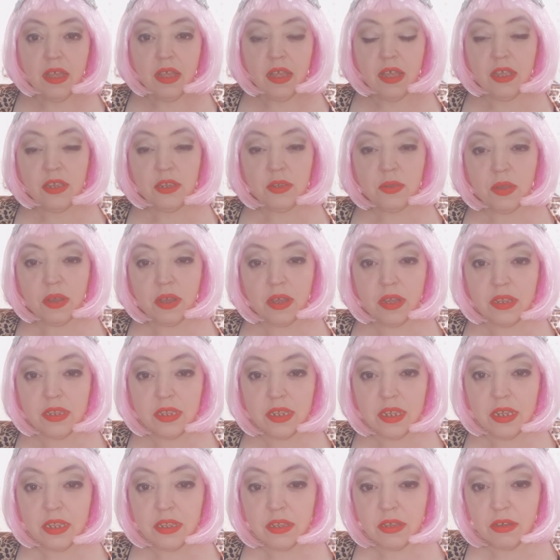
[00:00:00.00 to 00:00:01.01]
That's what I
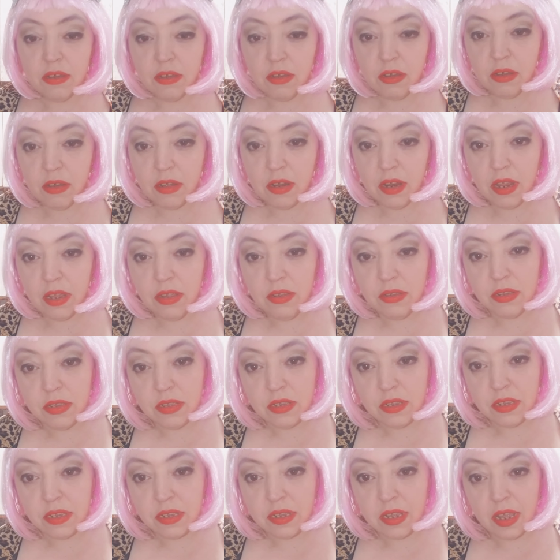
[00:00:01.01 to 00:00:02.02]
did. I got close
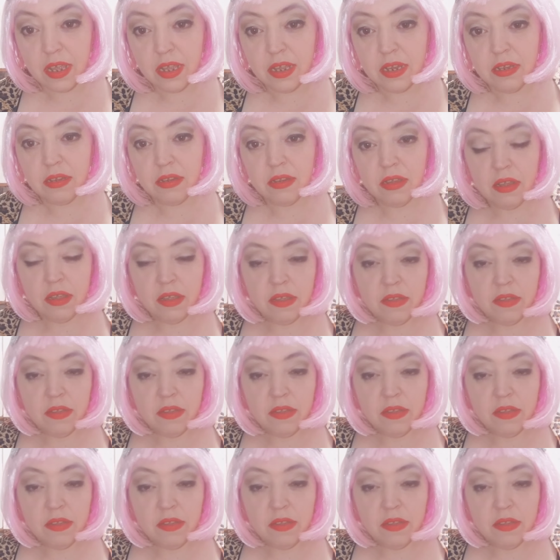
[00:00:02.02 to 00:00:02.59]
to Zayne.